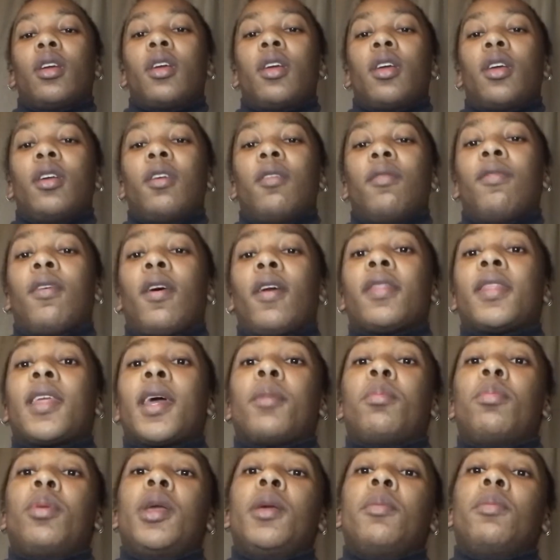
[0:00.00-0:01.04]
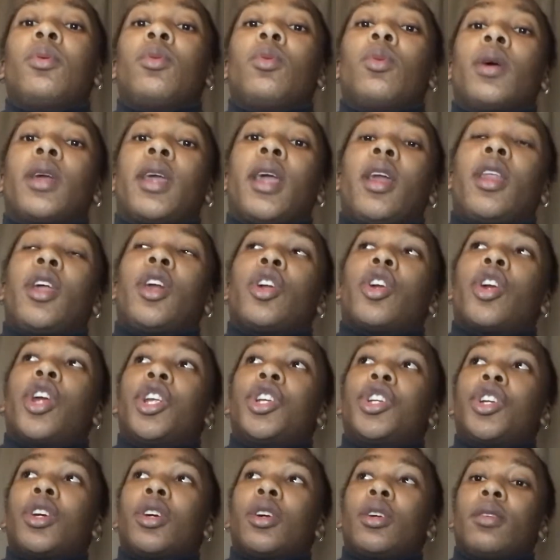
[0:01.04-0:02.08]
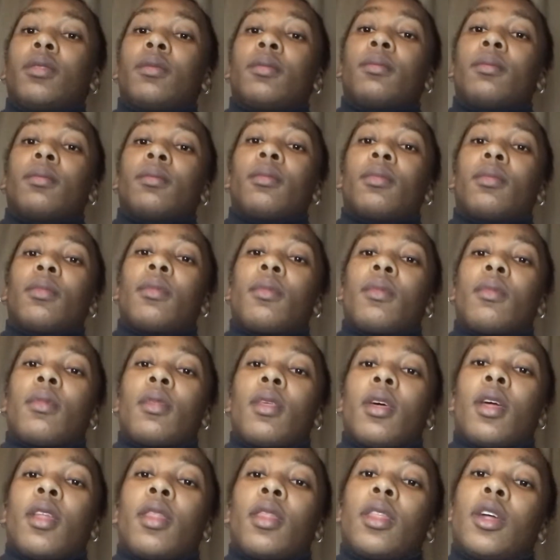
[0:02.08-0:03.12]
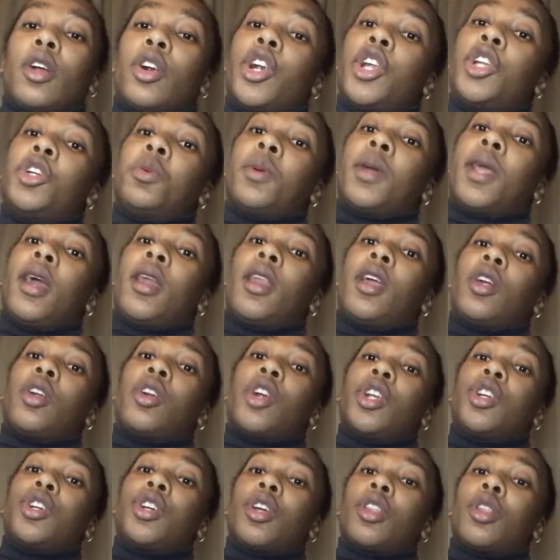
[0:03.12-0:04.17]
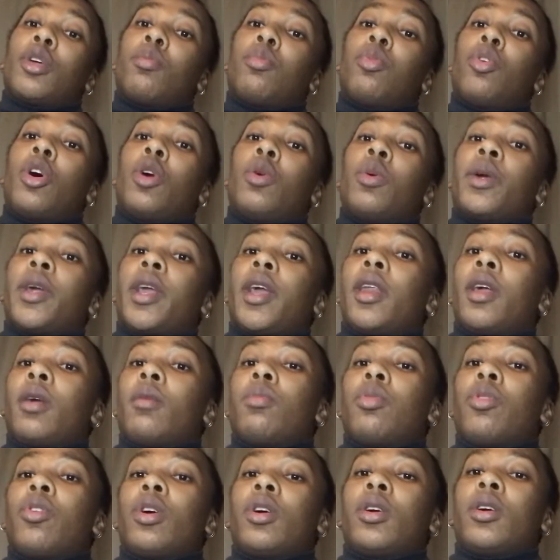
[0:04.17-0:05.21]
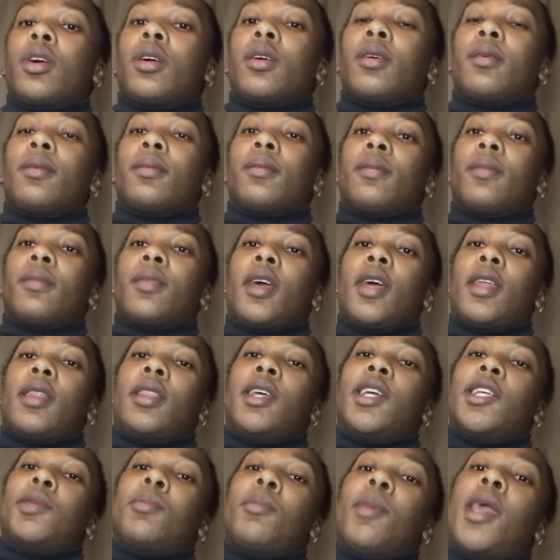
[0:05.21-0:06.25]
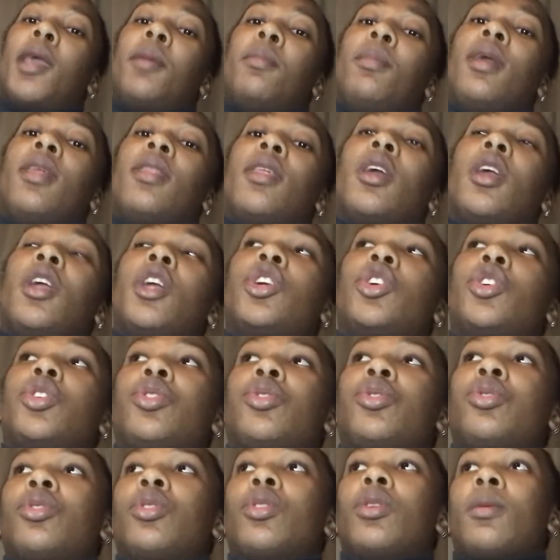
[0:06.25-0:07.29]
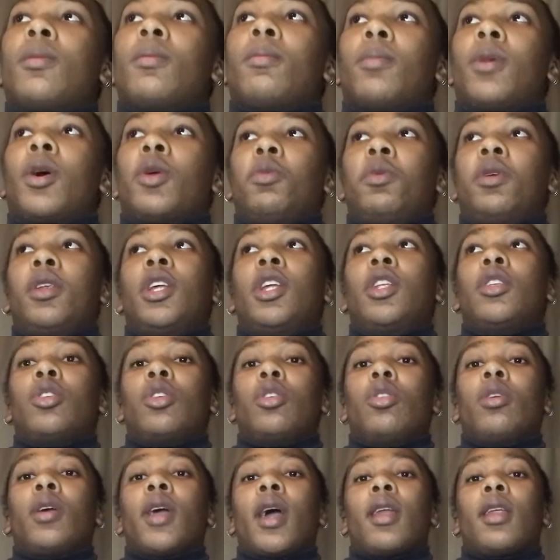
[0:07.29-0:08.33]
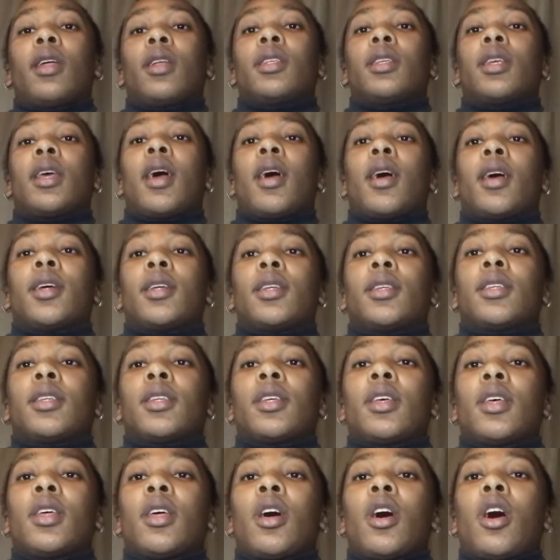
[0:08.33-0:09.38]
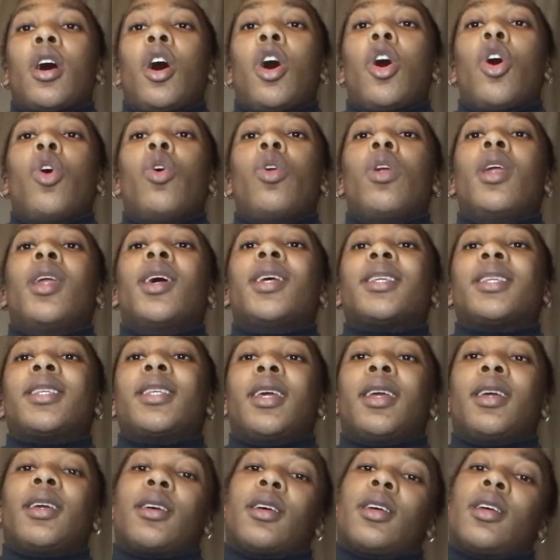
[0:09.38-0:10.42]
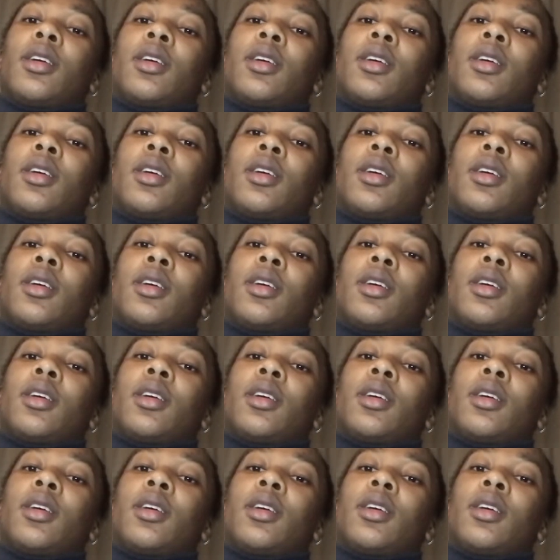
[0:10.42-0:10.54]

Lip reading: He felt that people were getting richer, the rich were getting richer, the poor were getting poorer. And this may be the issue, but we need to look at it as a holistic